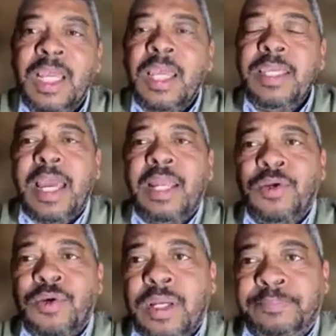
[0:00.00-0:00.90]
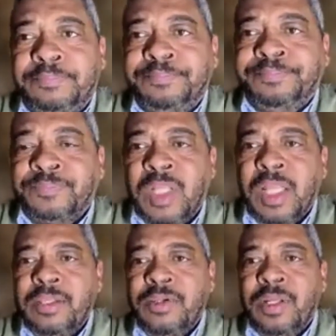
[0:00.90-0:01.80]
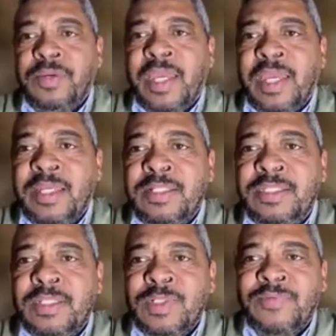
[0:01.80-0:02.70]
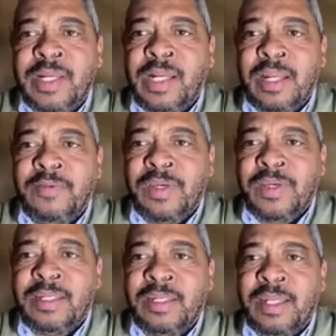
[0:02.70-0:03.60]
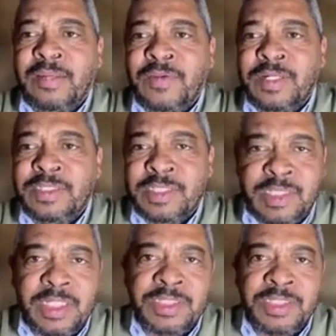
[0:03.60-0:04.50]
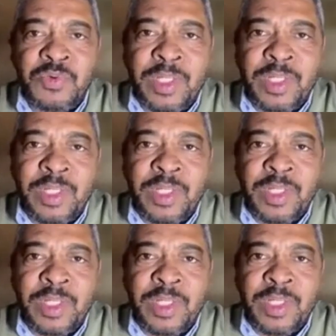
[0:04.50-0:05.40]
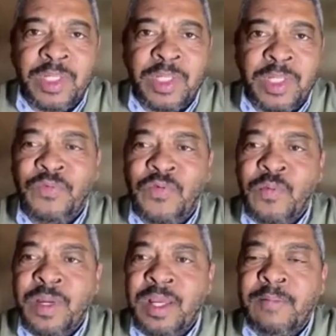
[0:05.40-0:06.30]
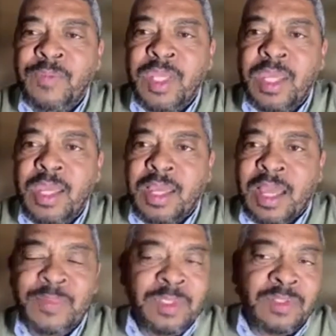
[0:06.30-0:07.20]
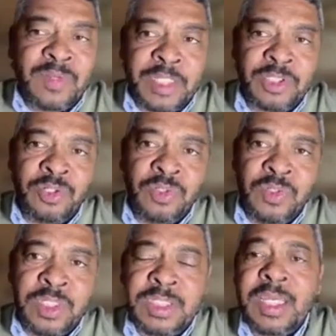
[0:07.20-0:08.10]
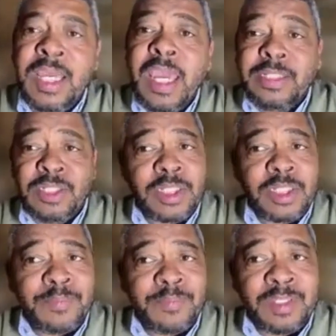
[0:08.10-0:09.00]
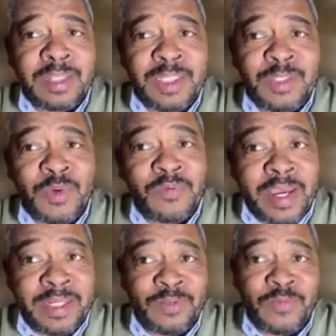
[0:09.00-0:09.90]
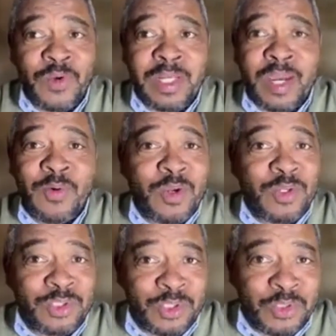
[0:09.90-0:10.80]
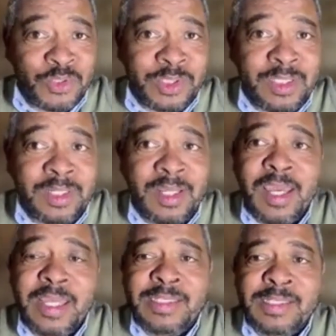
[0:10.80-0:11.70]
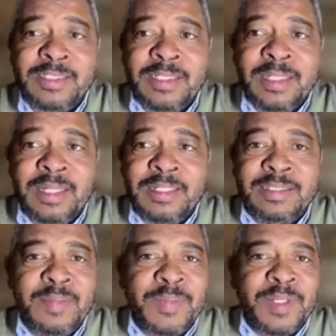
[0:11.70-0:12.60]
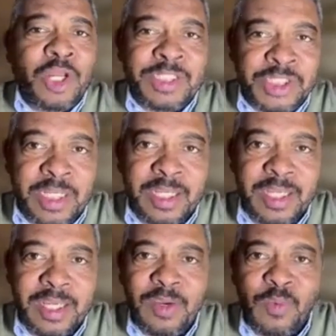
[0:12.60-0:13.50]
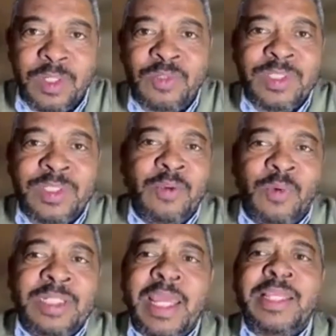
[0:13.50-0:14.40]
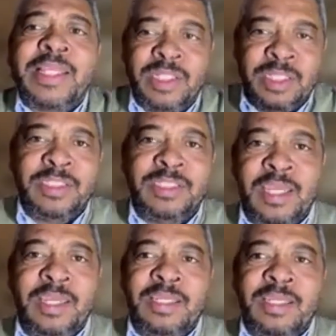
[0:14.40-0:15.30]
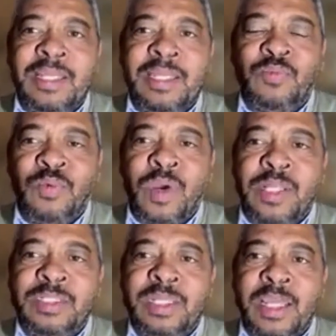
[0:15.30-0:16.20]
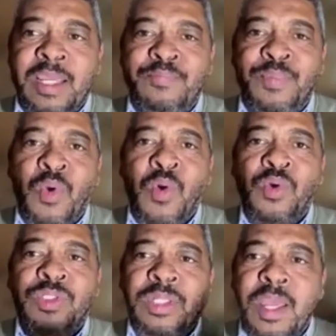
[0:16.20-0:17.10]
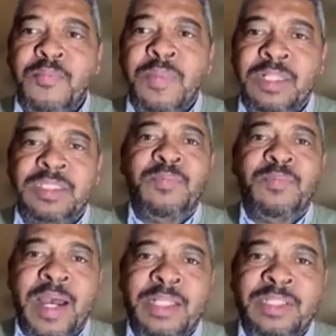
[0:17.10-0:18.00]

Yeah, look, the ANC was very clever and very strategic when it said it wanted to form a government of national unity. It's not something that is provided for in our constitution. It's just a terminology. What it actually is saying is that we want a broad multi-party